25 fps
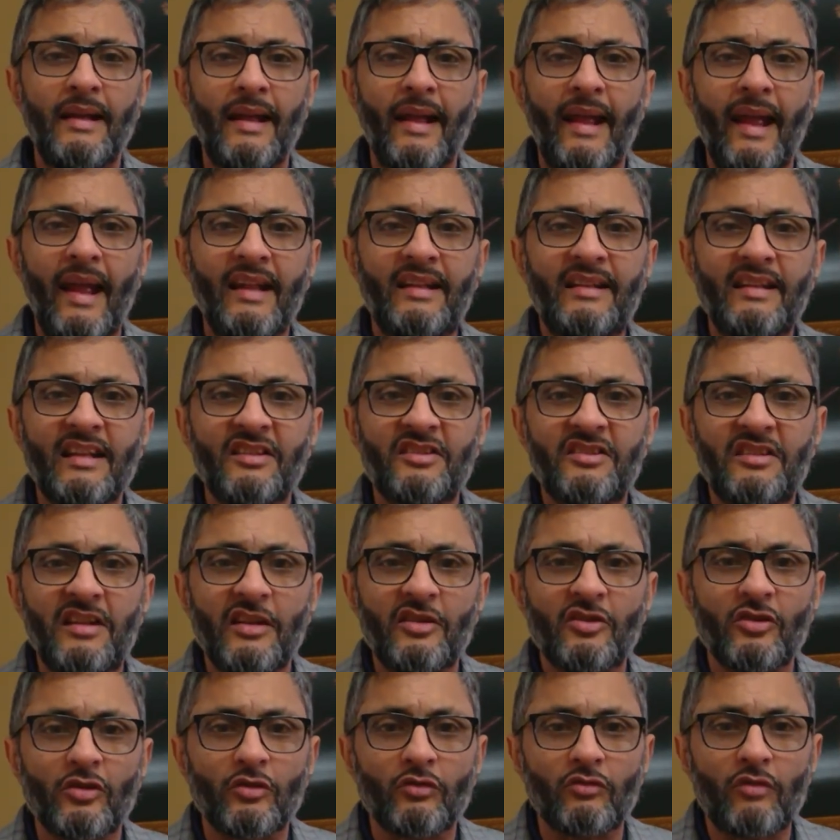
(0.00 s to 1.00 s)
It is
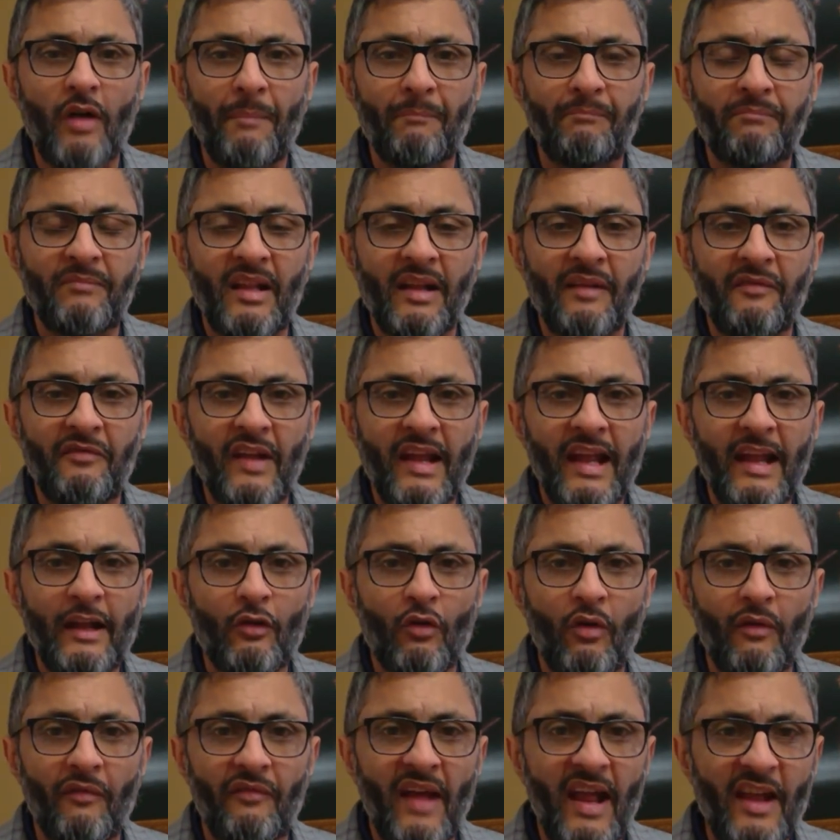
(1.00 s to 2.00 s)
disruptive
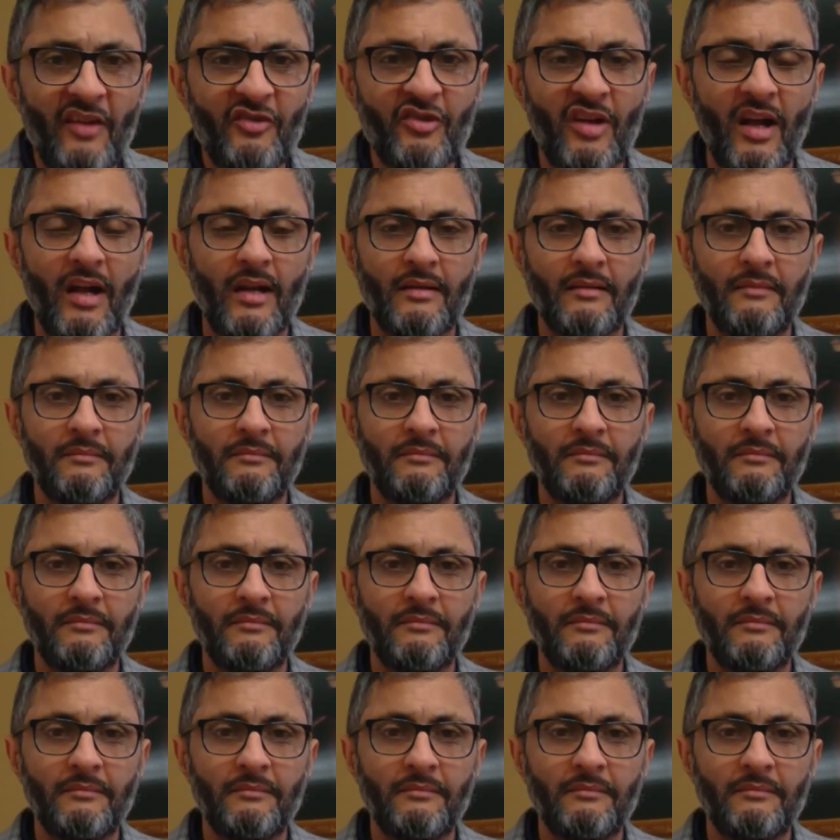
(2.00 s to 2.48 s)
innovation.